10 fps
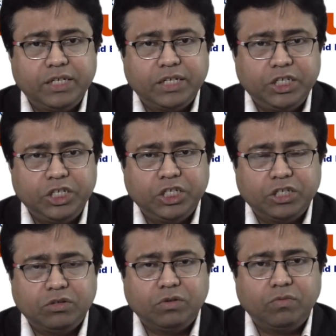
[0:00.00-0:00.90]

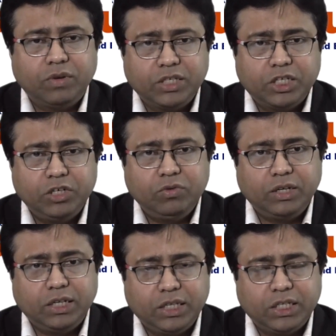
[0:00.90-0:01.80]
transitions from one state to
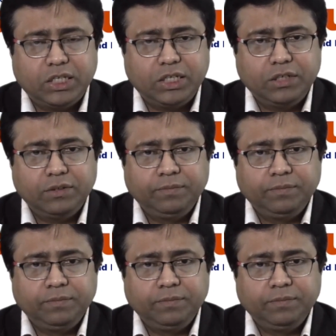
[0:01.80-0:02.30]
another state.